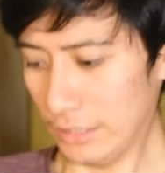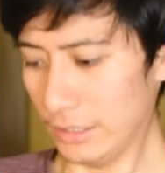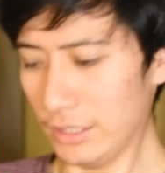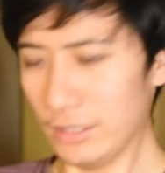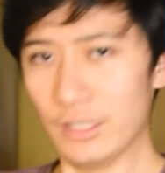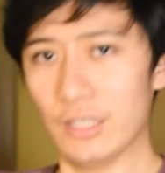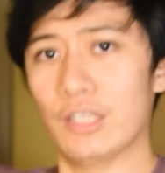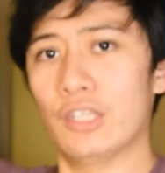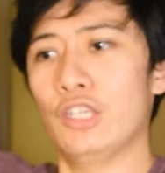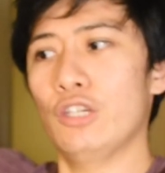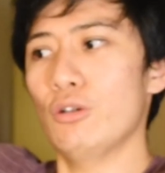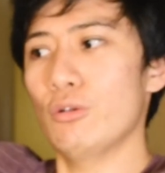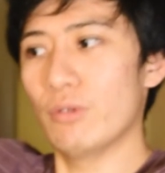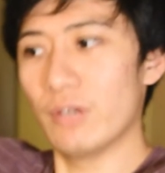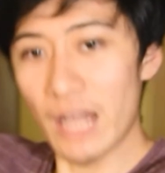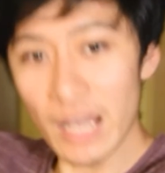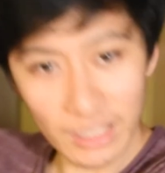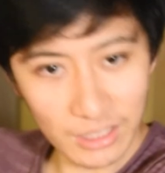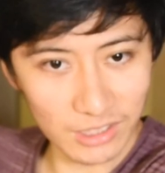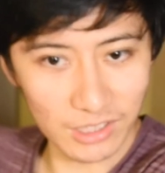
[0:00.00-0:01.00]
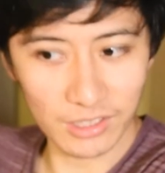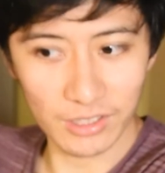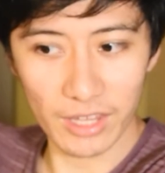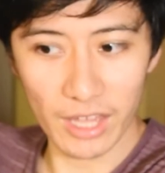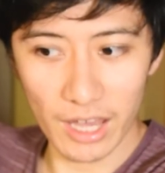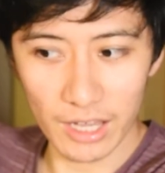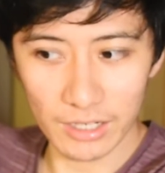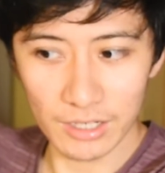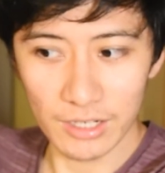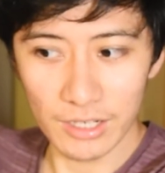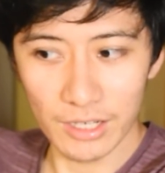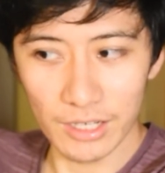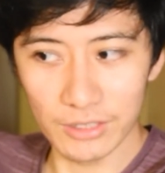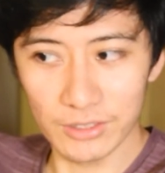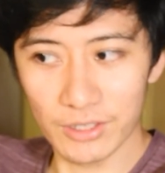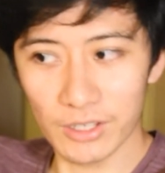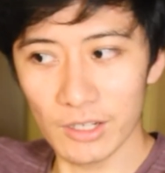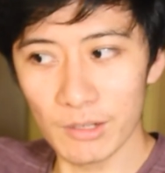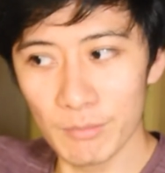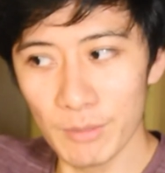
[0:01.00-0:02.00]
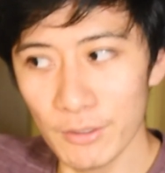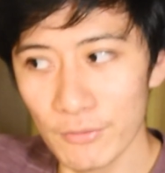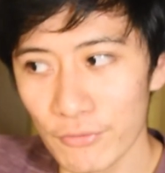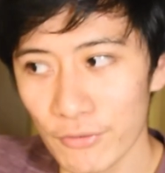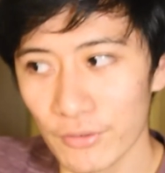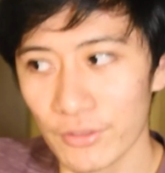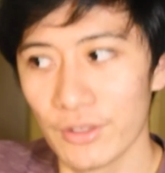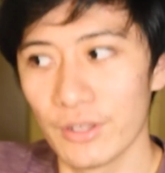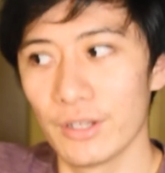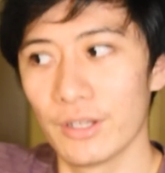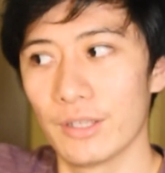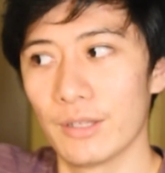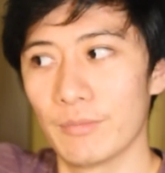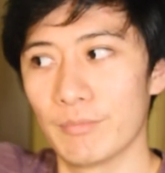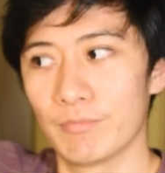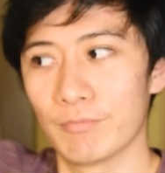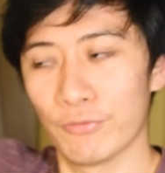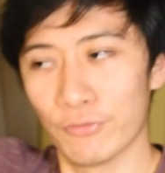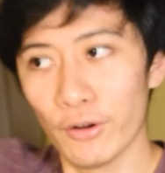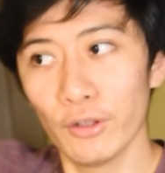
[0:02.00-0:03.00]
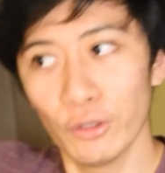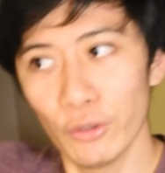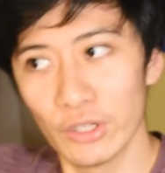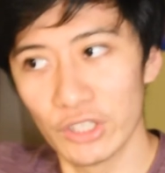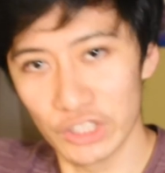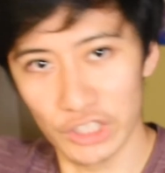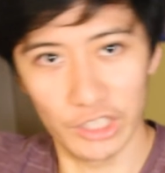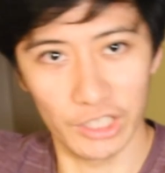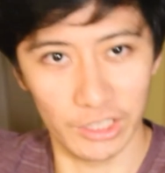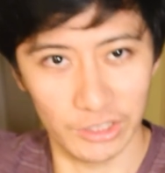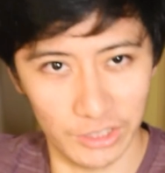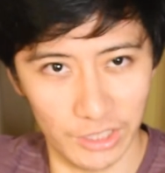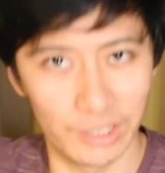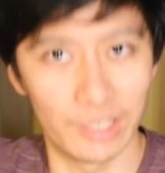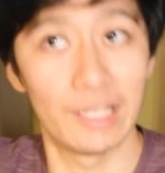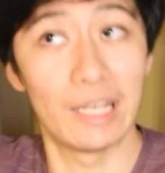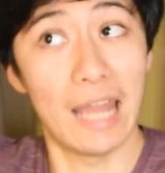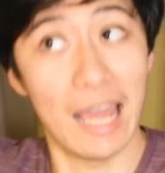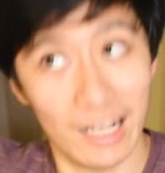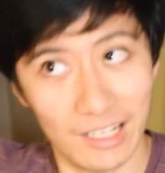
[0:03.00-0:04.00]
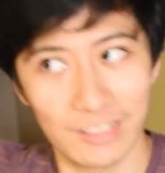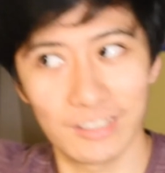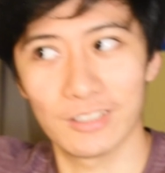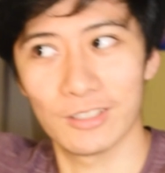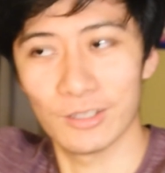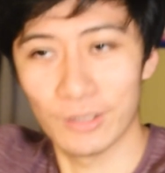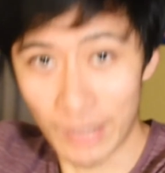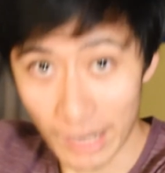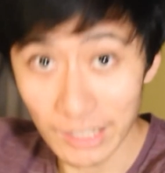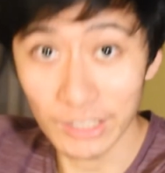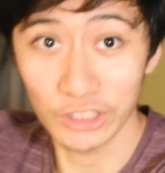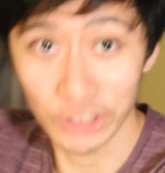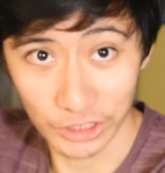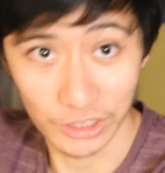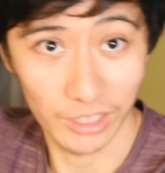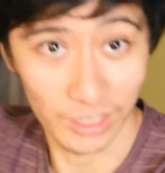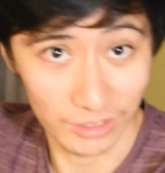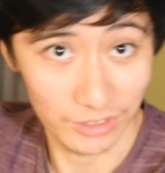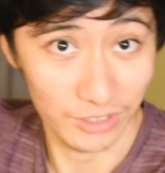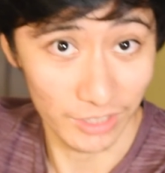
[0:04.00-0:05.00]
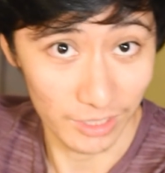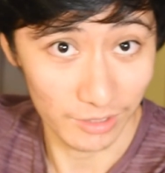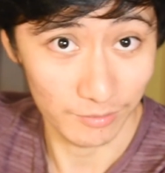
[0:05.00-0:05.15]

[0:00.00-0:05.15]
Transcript: then the queue next to that is gonna be for the following Shinkansen, the next Shinkansen.